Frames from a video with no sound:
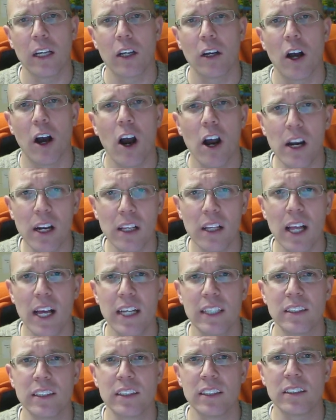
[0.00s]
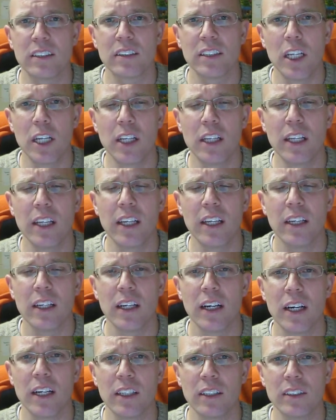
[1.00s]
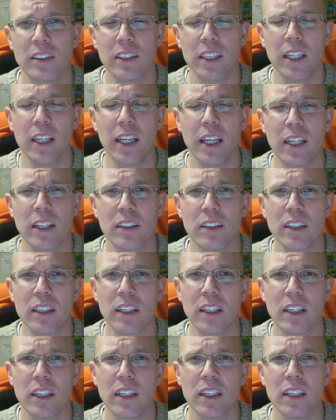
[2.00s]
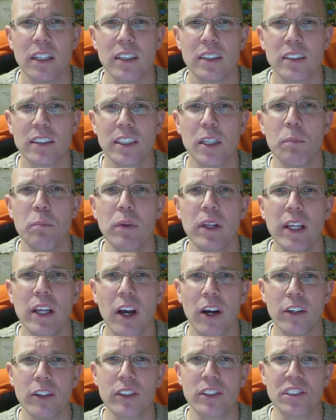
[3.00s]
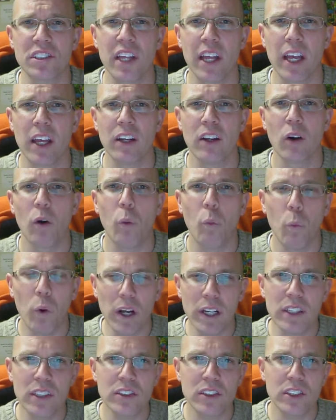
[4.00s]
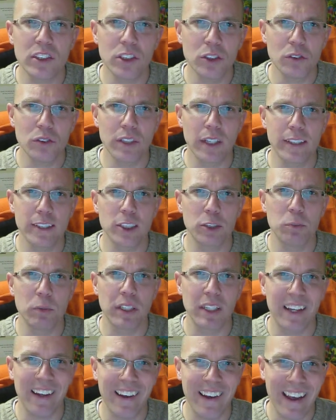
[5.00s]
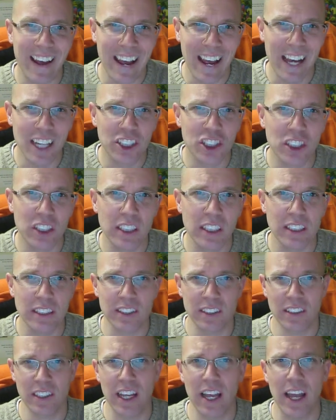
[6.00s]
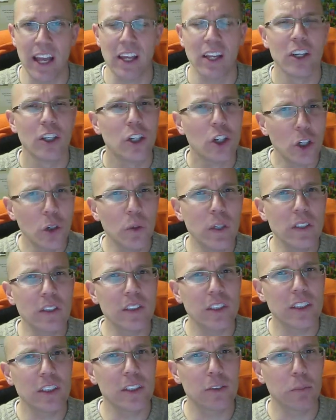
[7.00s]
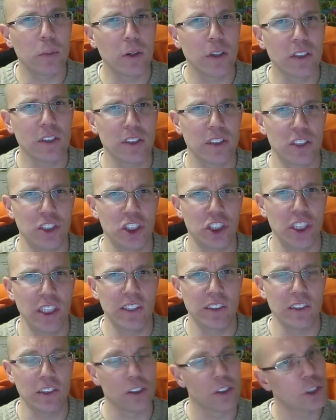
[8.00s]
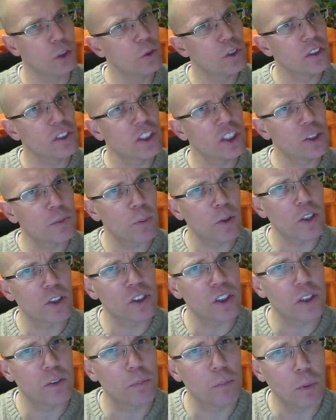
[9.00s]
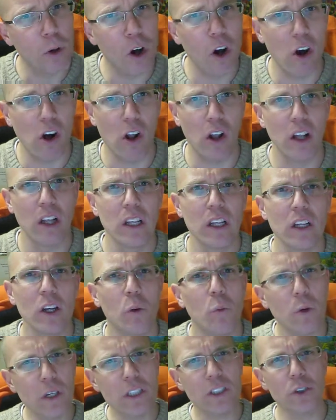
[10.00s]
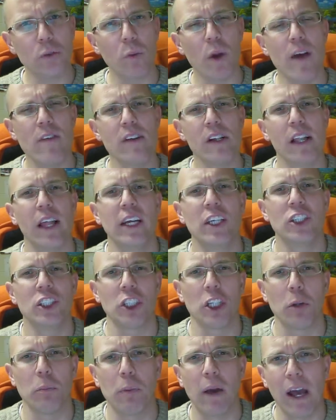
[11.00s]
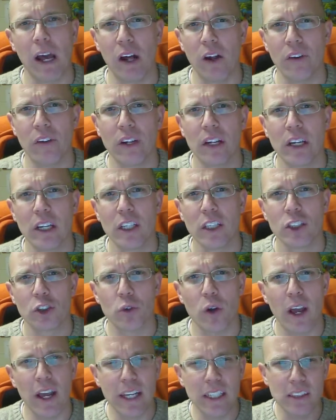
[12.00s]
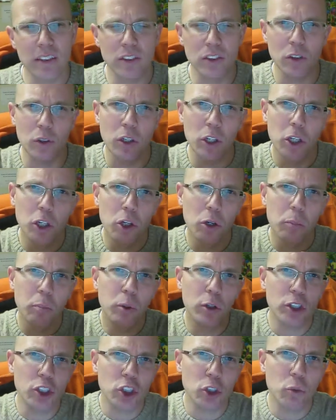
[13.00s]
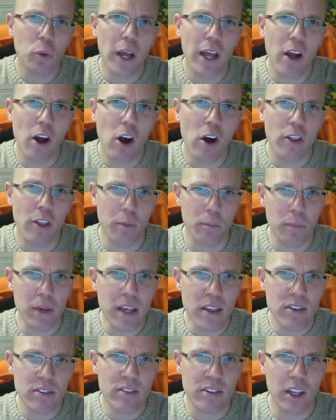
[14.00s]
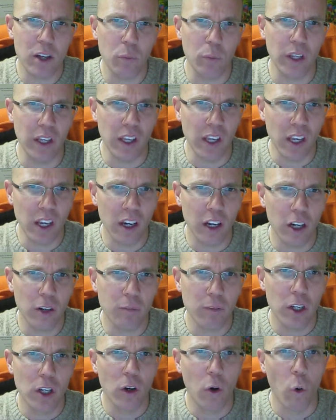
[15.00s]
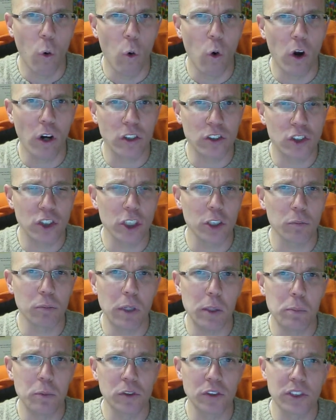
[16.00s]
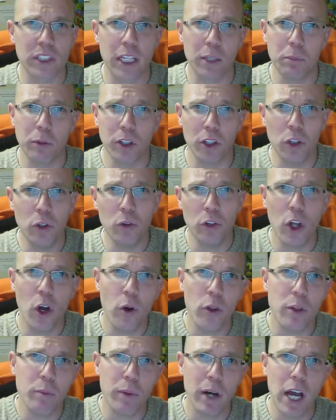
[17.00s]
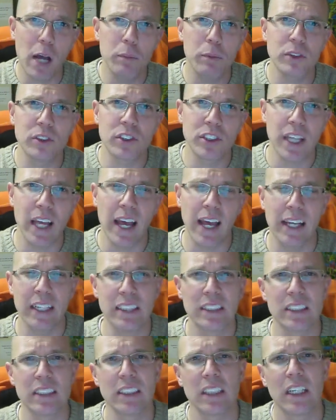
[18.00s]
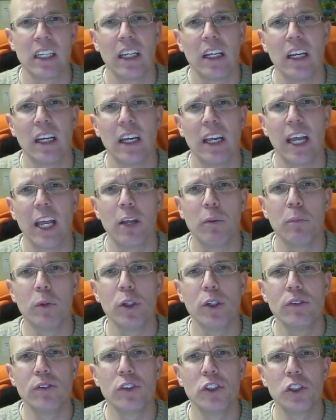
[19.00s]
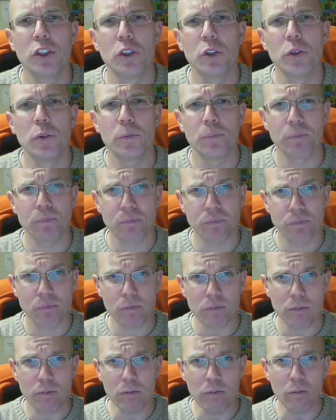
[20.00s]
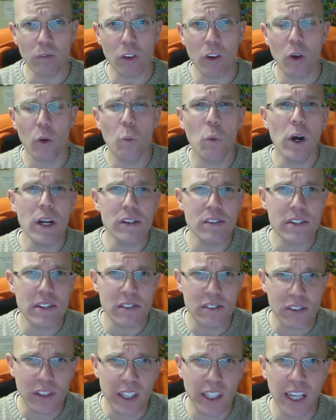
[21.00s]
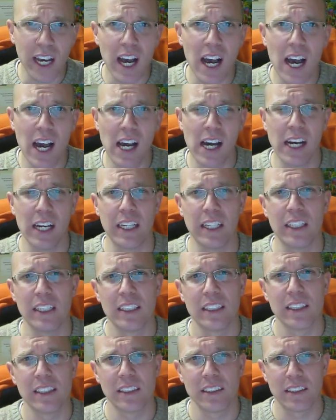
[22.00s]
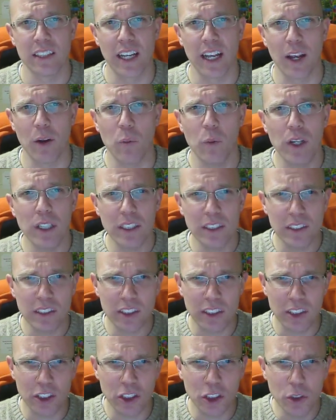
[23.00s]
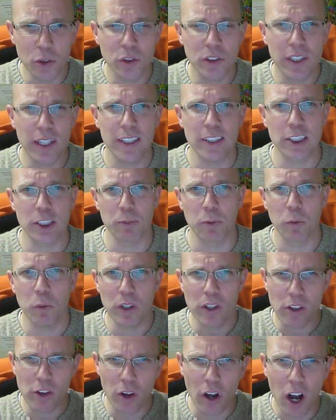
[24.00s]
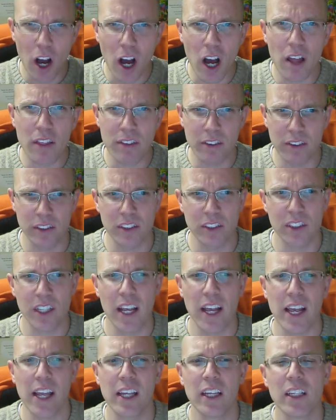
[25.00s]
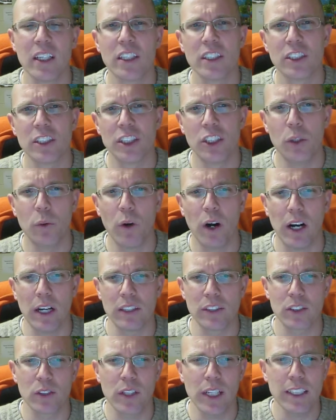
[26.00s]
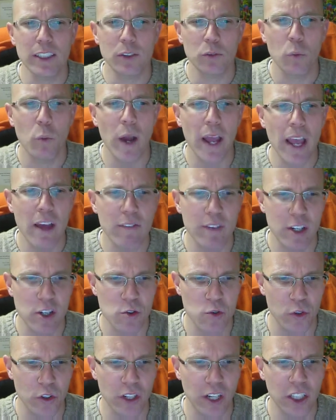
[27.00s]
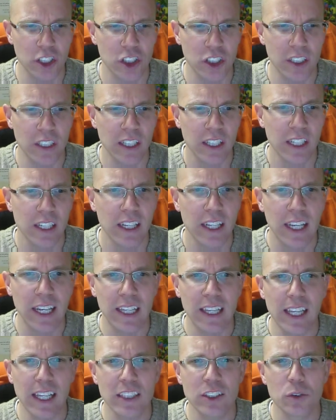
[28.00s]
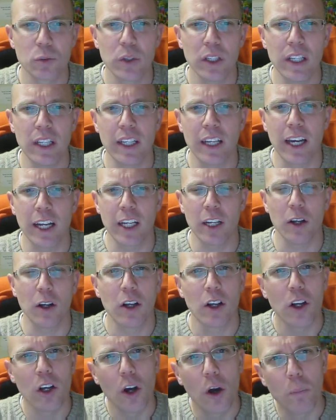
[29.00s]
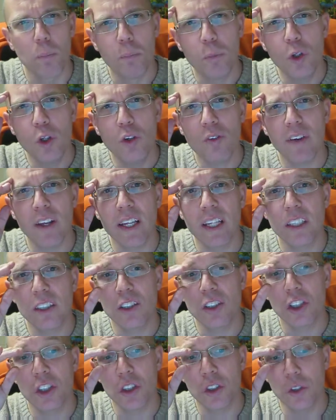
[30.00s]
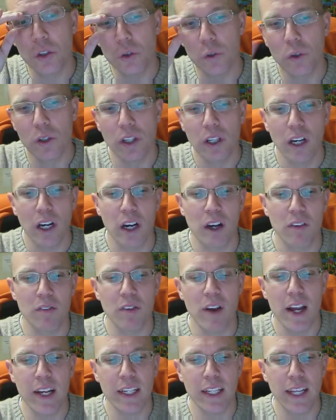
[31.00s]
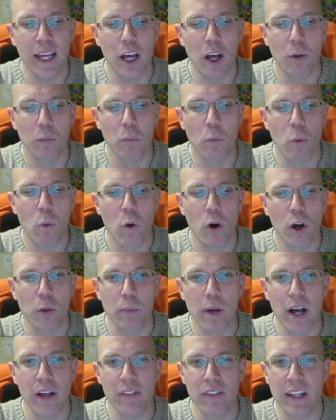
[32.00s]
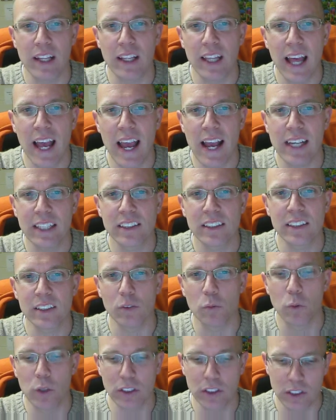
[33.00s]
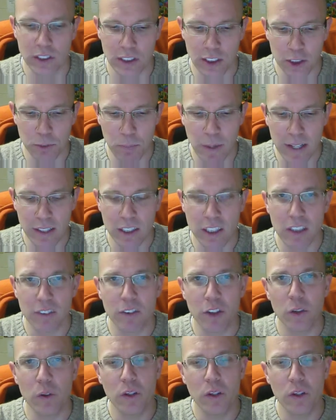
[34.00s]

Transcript: Our class is seeking to simply understand, what does the New Testament actually say? Who is this person Jesus? Who is this person Paul? What is Revelation about? Trying to push away all the myths that we hear, or certain people said, but you know the Bible says, and move to, what does God say? What does the New Testament, what do the authors say to us? So that's way of introduction, and let's really kind of move into finding out more about the class and what's expected of you.